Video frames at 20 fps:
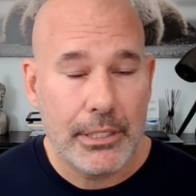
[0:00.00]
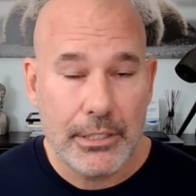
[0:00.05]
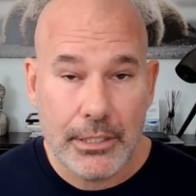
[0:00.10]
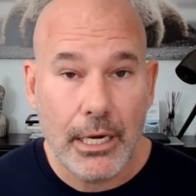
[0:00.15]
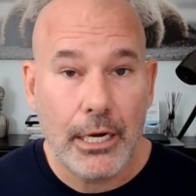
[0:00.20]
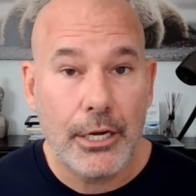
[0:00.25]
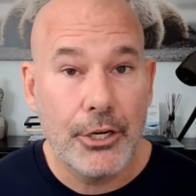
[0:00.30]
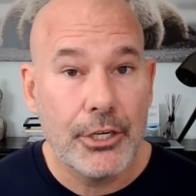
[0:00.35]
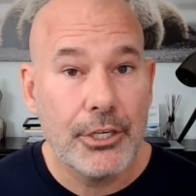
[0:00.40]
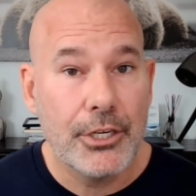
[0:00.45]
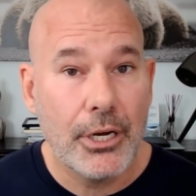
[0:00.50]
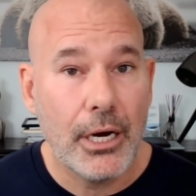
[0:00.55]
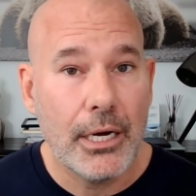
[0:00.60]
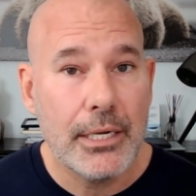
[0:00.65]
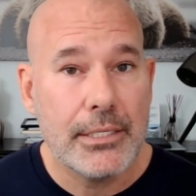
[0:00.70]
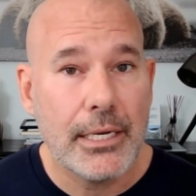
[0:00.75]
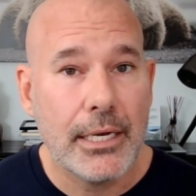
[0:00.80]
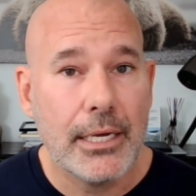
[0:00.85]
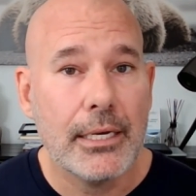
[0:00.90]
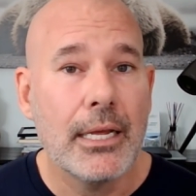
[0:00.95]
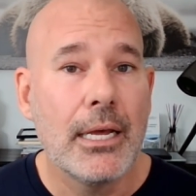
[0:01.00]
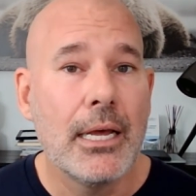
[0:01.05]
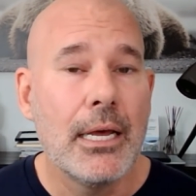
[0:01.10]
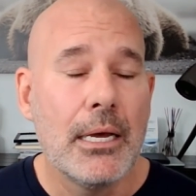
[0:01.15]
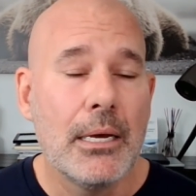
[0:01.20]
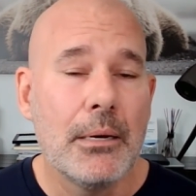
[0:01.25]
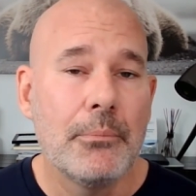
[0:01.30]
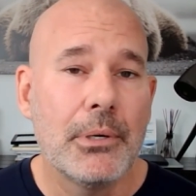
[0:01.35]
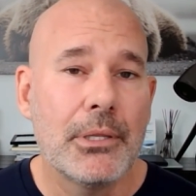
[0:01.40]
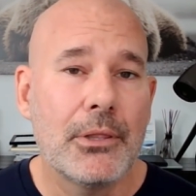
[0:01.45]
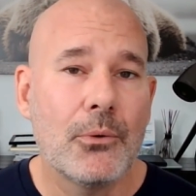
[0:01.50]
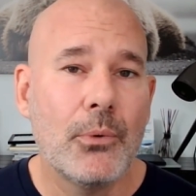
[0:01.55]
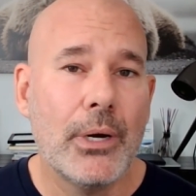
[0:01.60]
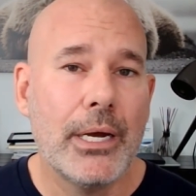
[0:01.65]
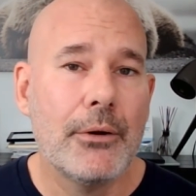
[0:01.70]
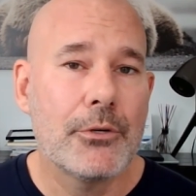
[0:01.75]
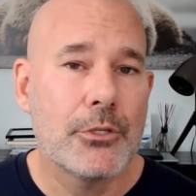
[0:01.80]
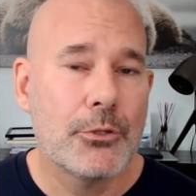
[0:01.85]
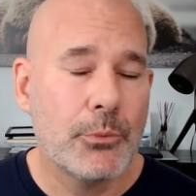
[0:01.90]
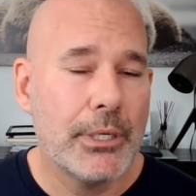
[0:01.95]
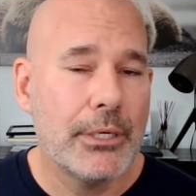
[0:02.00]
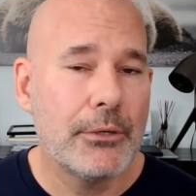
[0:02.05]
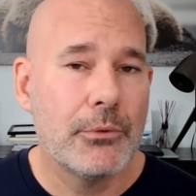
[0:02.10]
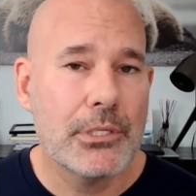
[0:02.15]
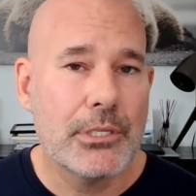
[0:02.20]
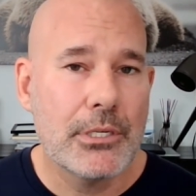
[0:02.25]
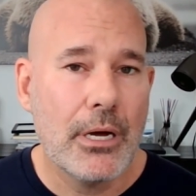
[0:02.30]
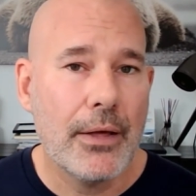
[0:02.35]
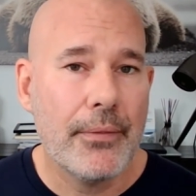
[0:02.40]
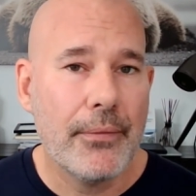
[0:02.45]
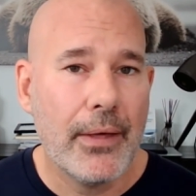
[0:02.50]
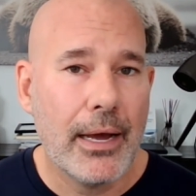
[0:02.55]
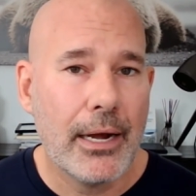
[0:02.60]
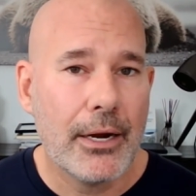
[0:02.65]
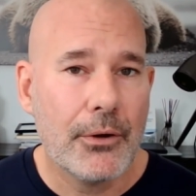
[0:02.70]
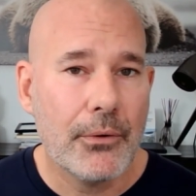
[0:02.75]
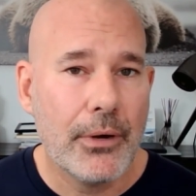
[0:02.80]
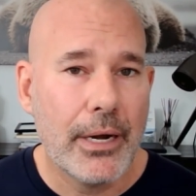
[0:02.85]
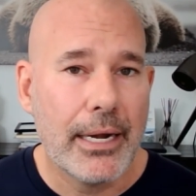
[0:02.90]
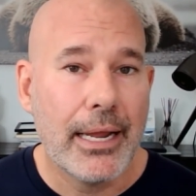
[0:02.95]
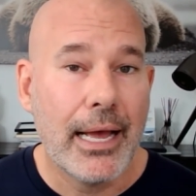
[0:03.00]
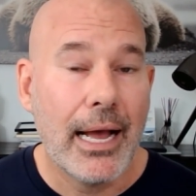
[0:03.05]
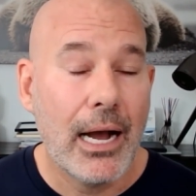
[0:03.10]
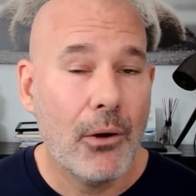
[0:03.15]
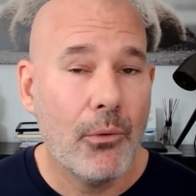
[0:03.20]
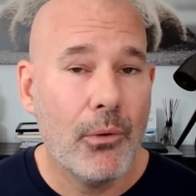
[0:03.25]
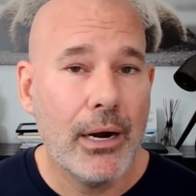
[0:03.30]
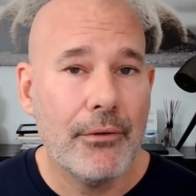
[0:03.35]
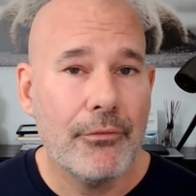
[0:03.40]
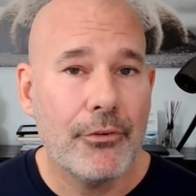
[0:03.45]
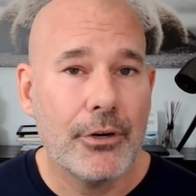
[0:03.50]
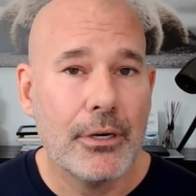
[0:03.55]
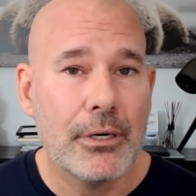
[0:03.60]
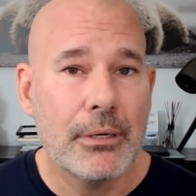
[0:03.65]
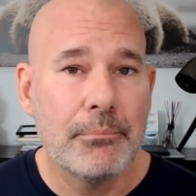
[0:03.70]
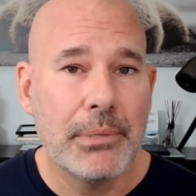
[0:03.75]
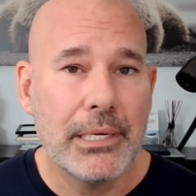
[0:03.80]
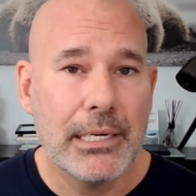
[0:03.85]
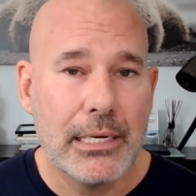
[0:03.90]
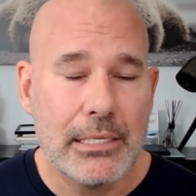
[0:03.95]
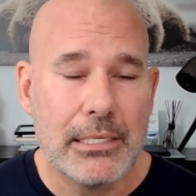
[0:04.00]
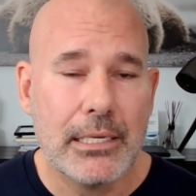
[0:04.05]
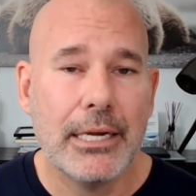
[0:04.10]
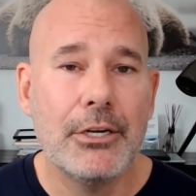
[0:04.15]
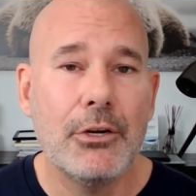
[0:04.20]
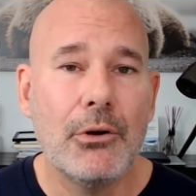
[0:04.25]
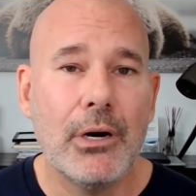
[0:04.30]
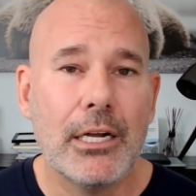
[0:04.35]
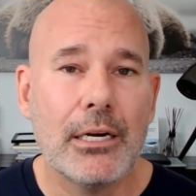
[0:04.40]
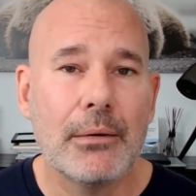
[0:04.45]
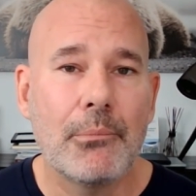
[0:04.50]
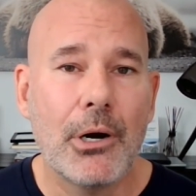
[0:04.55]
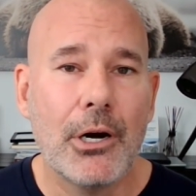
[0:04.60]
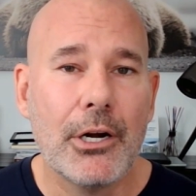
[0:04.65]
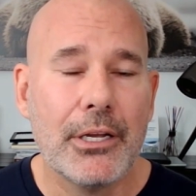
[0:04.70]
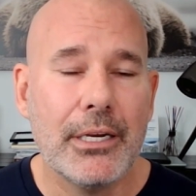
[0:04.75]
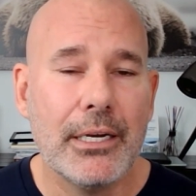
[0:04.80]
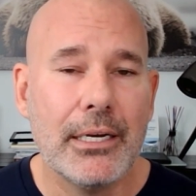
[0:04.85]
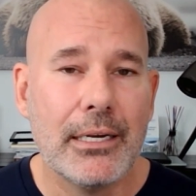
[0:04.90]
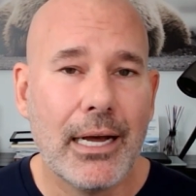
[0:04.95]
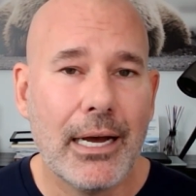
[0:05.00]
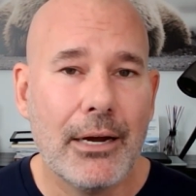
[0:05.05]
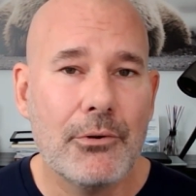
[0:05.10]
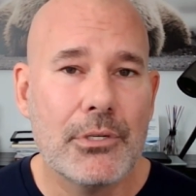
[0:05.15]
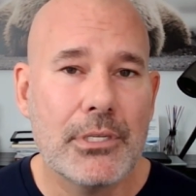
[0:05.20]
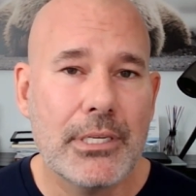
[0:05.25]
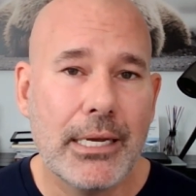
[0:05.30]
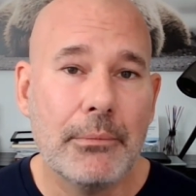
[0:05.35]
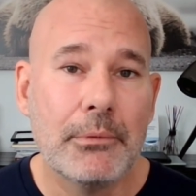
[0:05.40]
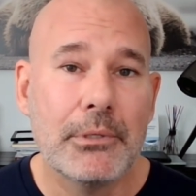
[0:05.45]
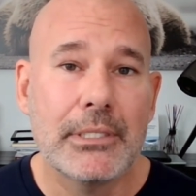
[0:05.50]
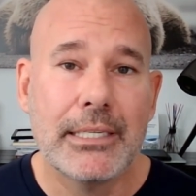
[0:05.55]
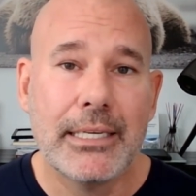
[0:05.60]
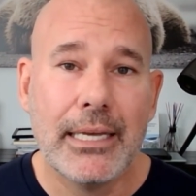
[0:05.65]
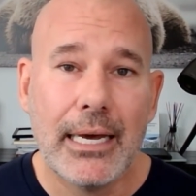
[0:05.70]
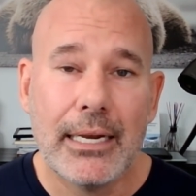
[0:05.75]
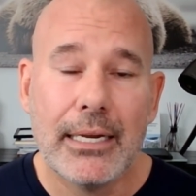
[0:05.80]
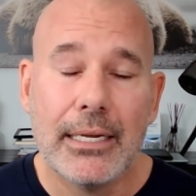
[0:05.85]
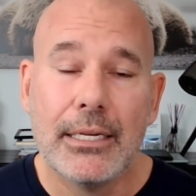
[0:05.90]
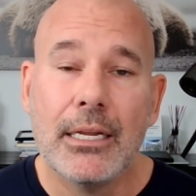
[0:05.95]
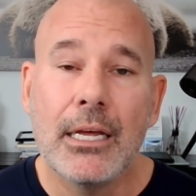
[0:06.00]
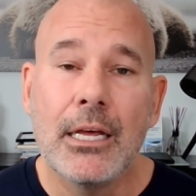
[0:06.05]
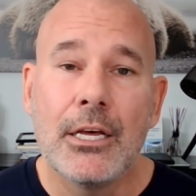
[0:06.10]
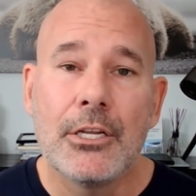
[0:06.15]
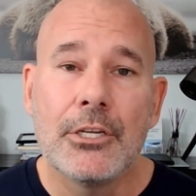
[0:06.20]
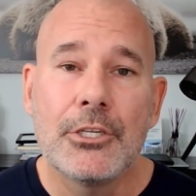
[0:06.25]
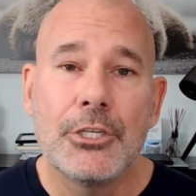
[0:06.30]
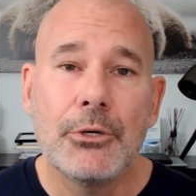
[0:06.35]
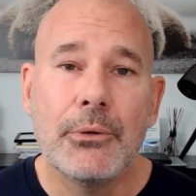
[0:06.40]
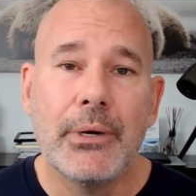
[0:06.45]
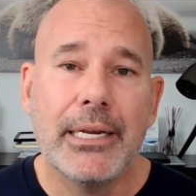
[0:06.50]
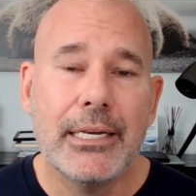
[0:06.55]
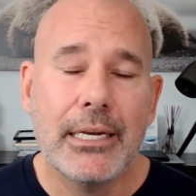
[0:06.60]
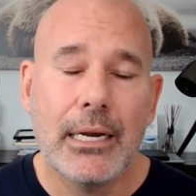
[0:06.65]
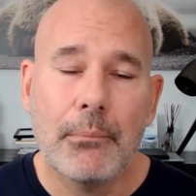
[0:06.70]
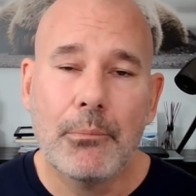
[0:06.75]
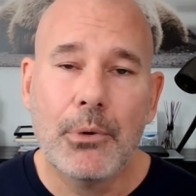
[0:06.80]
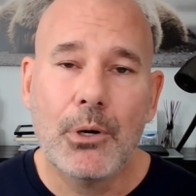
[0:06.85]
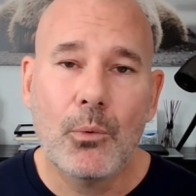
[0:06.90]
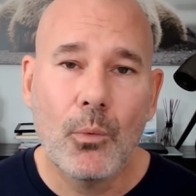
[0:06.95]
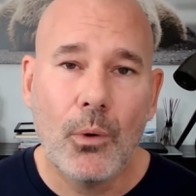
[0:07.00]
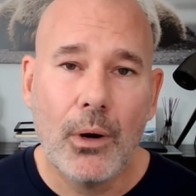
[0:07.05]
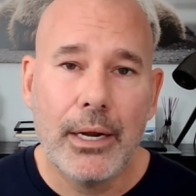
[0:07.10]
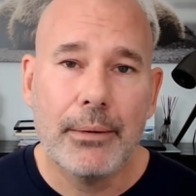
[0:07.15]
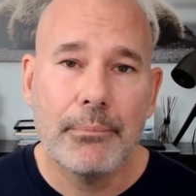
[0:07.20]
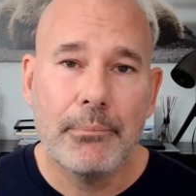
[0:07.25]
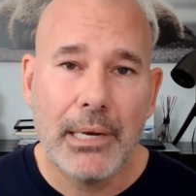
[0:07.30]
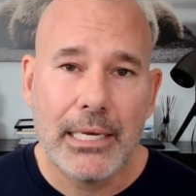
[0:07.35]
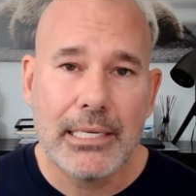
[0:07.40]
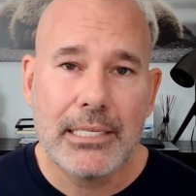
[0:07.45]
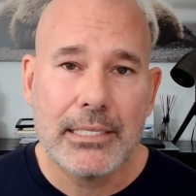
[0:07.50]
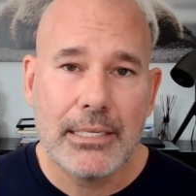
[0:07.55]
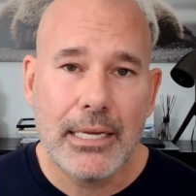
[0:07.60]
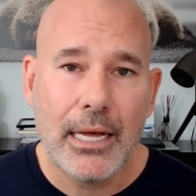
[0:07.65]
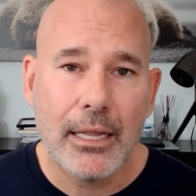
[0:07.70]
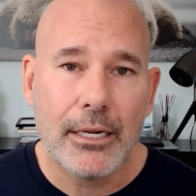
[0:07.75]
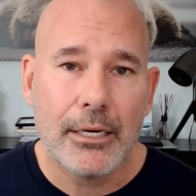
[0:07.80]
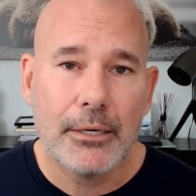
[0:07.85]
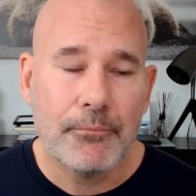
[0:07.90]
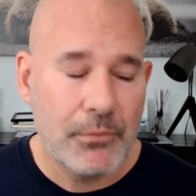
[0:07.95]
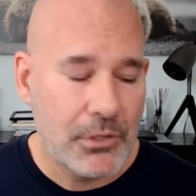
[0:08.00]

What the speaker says: It's got good content, but the way it was written was not that great. However, because I know how to market it, I was able to get it to a #1 bestseller.